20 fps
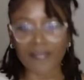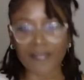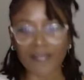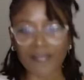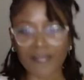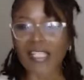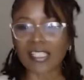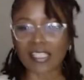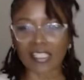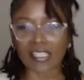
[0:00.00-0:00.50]
That
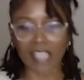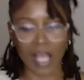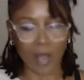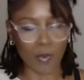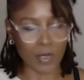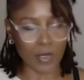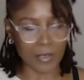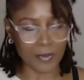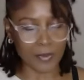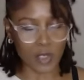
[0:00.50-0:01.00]
is not
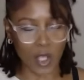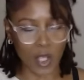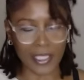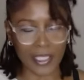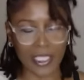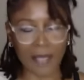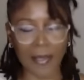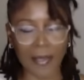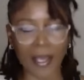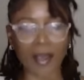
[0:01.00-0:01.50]
what I'm
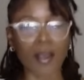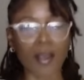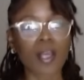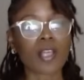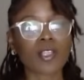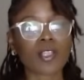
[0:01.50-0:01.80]
talking about.